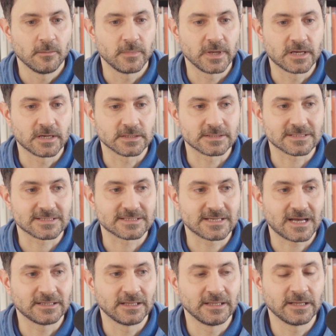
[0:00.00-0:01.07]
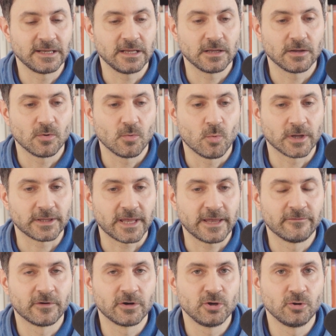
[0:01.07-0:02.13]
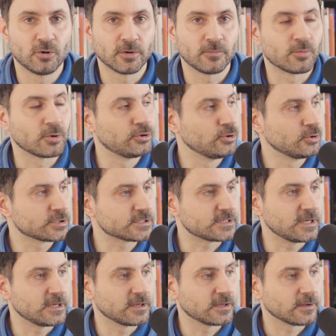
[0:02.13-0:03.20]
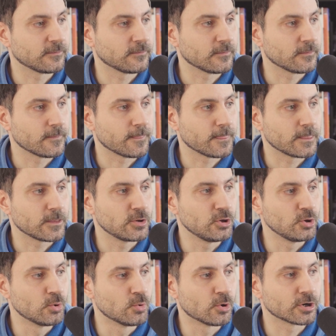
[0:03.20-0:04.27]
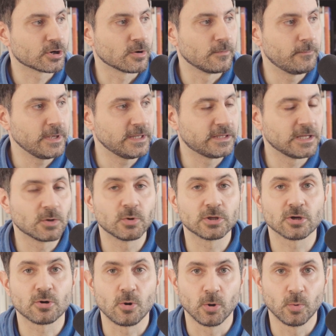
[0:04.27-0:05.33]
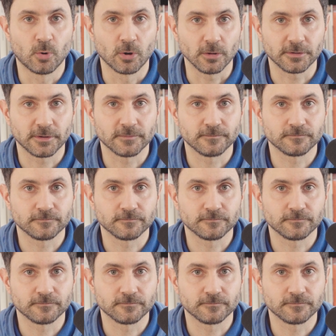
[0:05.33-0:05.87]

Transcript: Because suddenly, whatever you are producing, you were competing with the whole world.